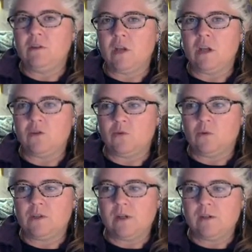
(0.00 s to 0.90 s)
looking
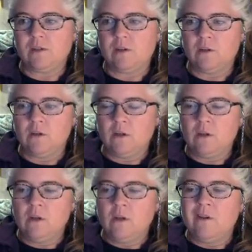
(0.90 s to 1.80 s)
sources.
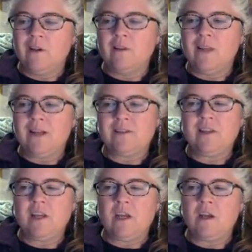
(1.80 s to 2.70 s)

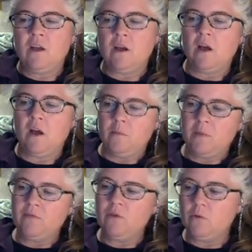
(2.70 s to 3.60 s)
Lastly,
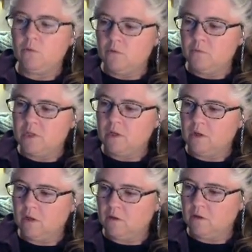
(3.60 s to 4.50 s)
if you, oops,
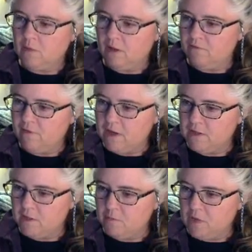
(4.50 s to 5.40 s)
my
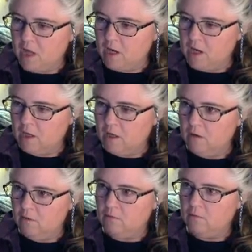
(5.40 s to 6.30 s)
face is blocking
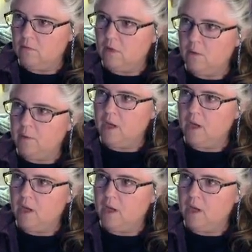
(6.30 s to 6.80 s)
you. There we